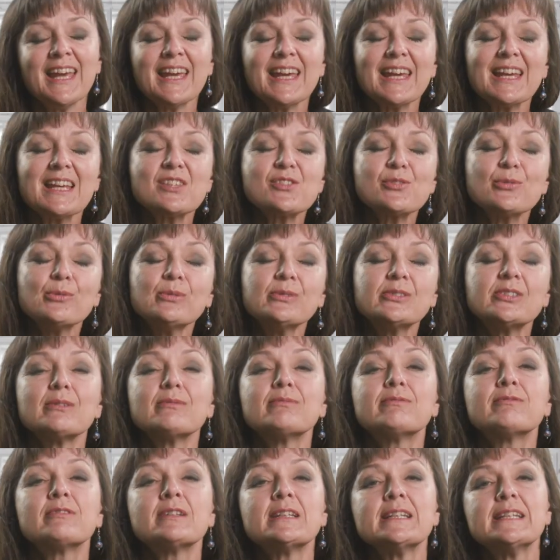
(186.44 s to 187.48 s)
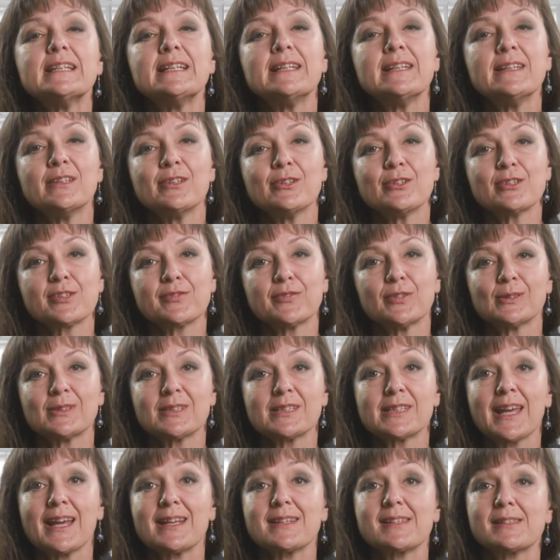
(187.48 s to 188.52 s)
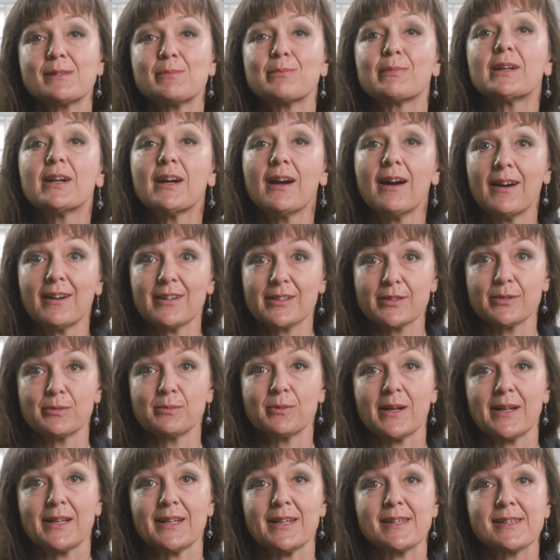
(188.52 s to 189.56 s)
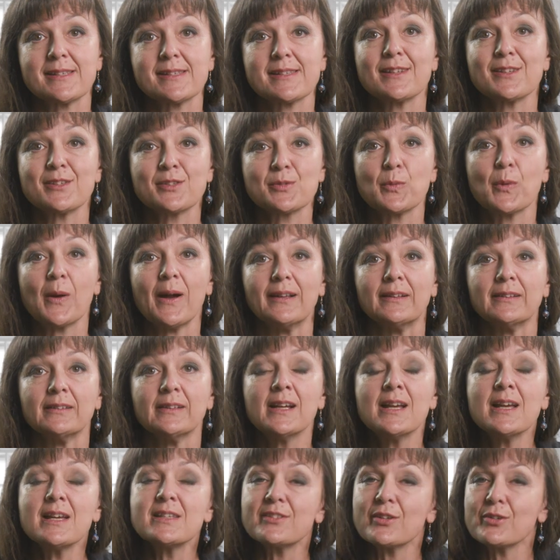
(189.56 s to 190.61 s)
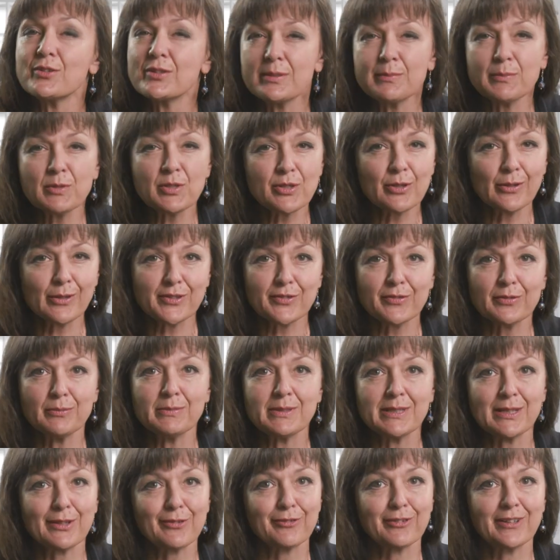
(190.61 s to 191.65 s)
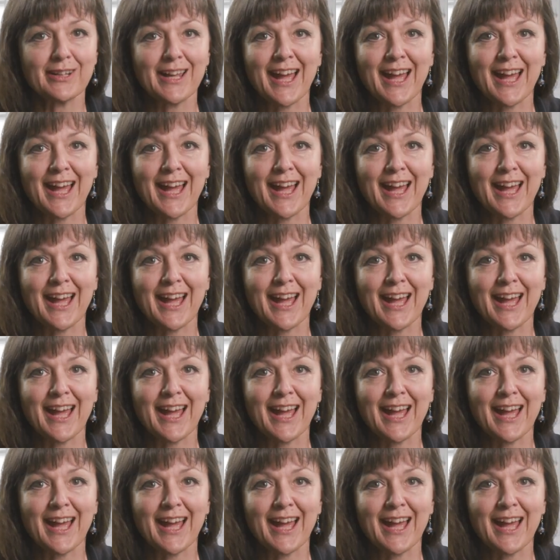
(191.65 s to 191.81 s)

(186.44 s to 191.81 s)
It's also really useful to get some cutaways as well. So some shots from different